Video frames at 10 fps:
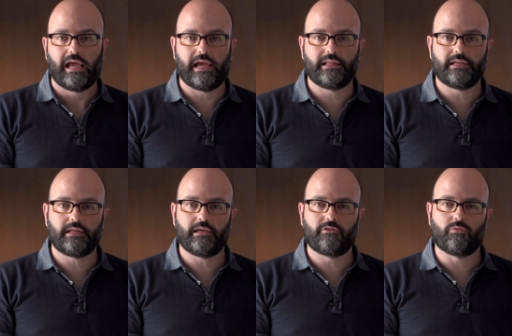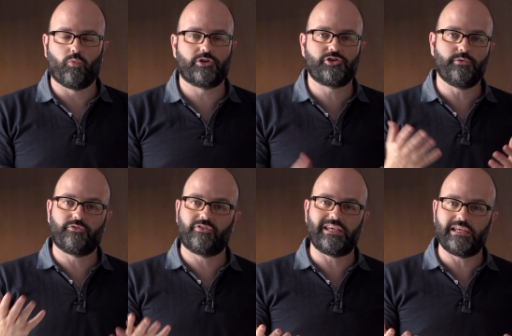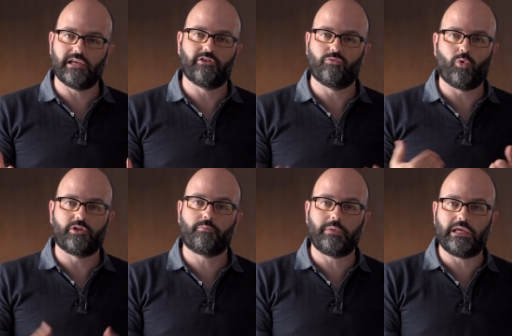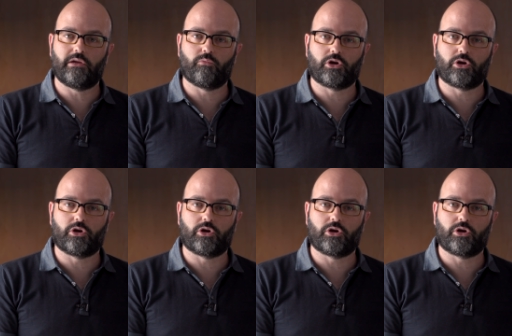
and it is what you see is what's being